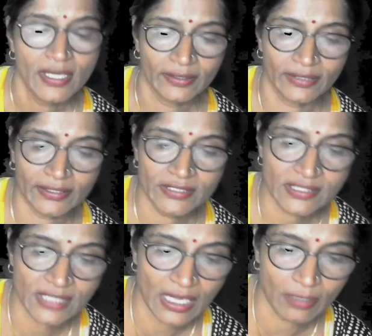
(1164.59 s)
that is
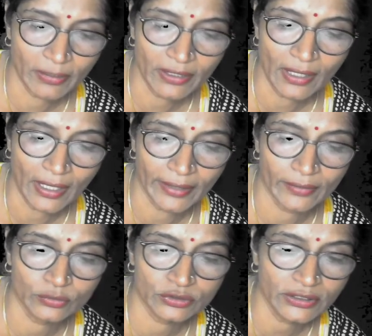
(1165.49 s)
carbon,
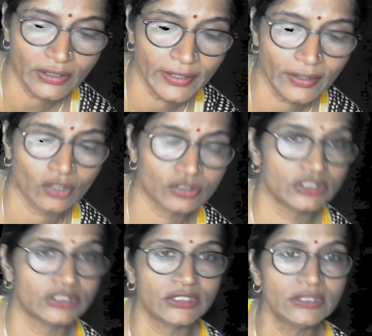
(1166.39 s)
hydrogen and
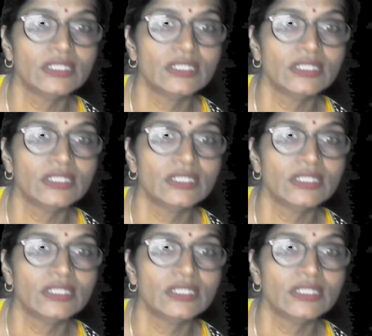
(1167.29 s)
oxygen